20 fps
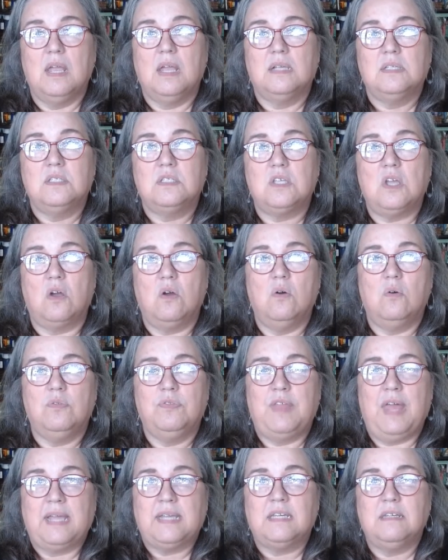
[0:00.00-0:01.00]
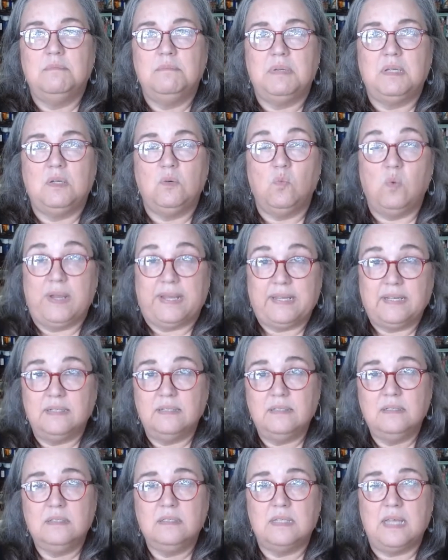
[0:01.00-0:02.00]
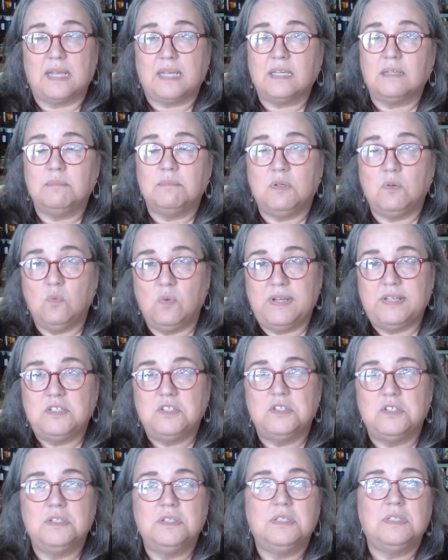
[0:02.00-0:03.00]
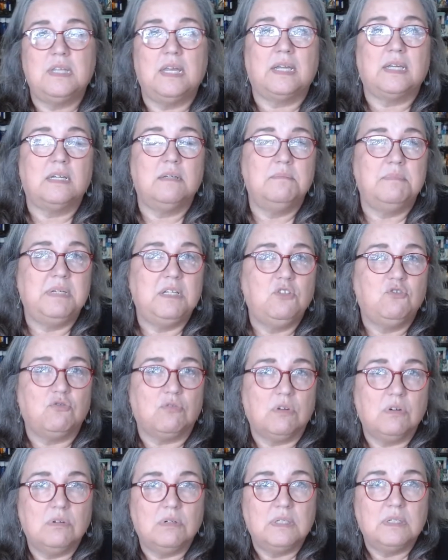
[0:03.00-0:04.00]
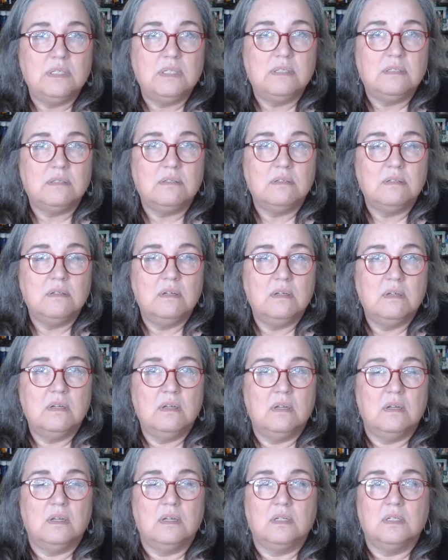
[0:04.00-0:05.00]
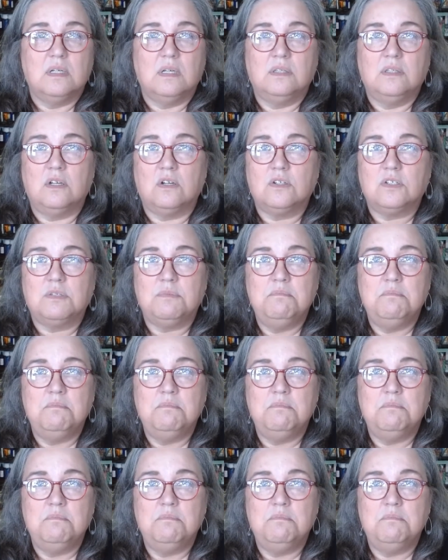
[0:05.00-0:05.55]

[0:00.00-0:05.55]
So that can be Wiccans, that can be witches, that can be druids. There's